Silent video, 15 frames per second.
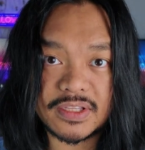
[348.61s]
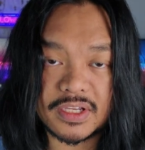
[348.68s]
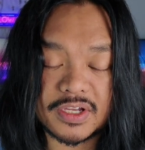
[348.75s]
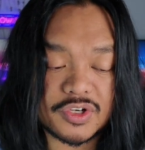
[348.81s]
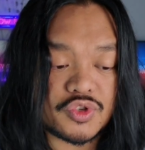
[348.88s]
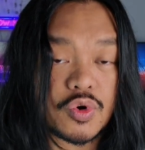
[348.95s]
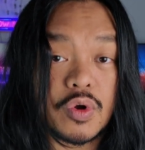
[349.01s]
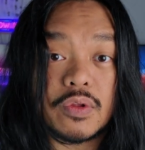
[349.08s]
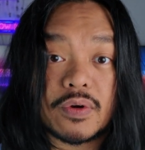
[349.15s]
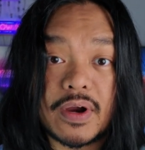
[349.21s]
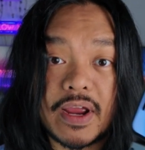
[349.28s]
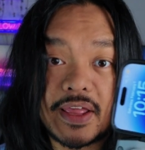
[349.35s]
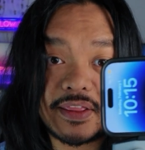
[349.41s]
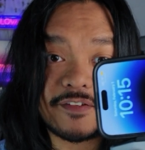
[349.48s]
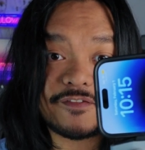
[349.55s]
the controller
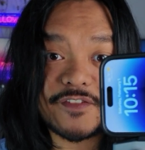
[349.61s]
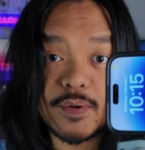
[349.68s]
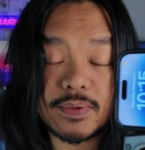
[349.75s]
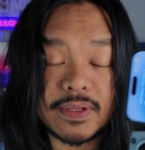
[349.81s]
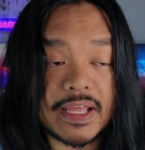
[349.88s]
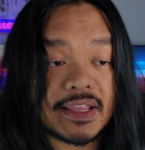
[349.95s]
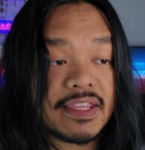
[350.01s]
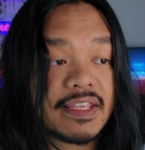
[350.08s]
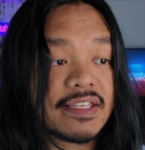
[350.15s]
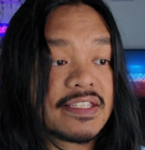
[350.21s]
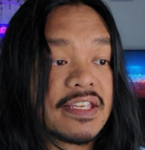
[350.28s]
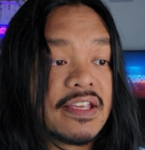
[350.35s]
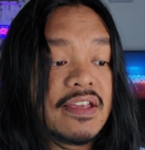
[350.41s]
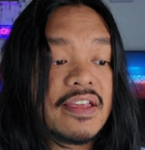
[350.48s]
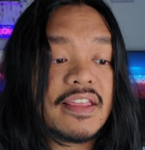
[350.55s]
and the phone like this,
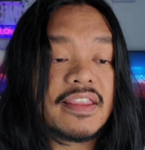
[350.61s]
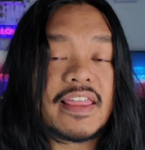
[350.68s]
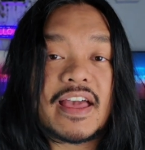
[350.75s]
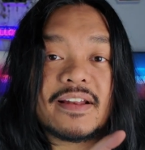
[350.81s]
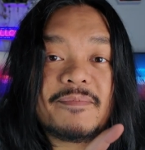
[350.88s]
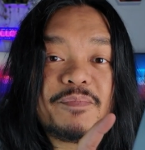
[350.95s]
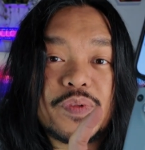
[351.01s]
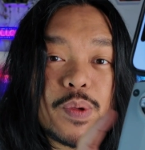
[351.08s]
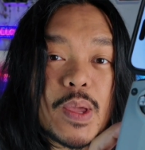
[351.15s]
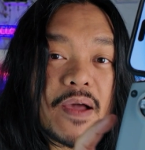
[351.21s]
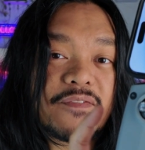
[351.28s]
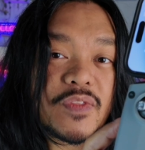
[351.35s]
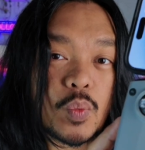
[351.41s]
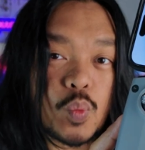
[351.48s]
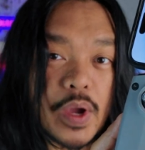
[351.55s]
that you
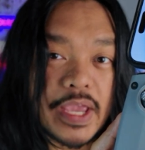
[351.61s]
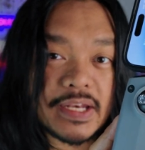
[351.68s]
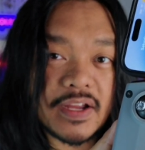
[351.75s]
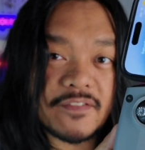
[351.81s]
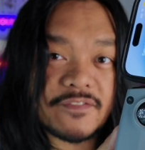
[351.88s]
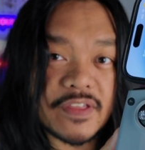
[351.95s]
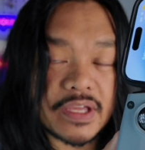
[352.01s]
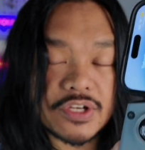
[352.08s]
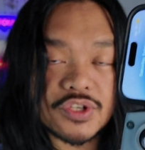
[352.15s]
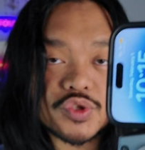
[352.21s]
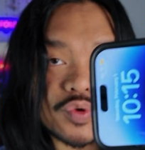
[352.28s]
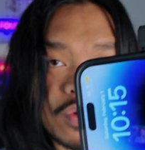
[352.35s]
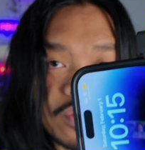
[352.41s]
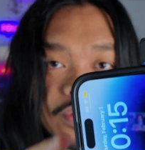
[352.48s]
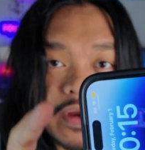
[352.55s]
have the weight of the
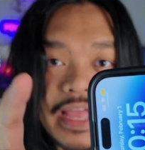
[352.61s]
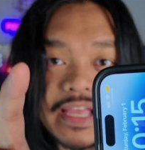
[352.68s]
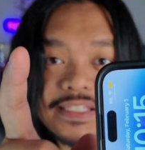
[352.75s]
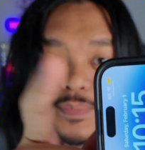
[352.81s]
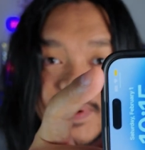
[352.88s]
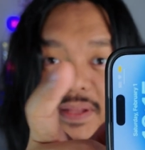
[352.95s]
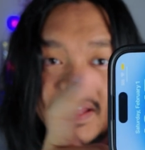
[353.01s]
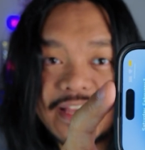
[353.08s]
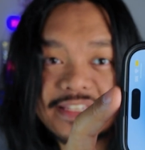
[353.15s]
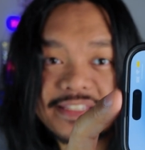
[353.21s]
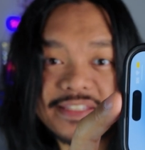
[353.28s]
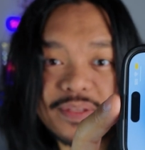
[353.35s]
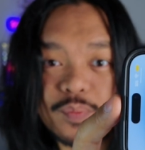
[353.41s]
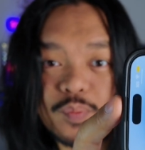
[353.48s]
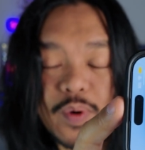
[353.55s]
controller as well
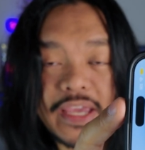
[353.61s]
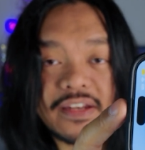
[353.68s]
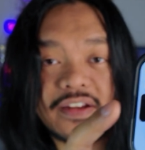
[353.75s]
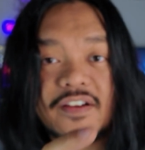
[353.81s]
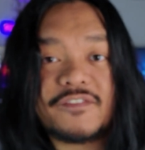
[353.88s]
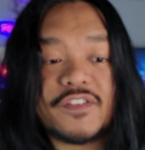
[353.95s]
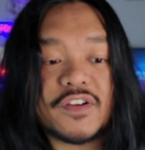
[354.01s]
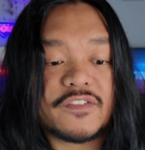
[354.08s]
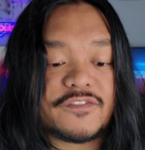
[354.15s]
as the weight of your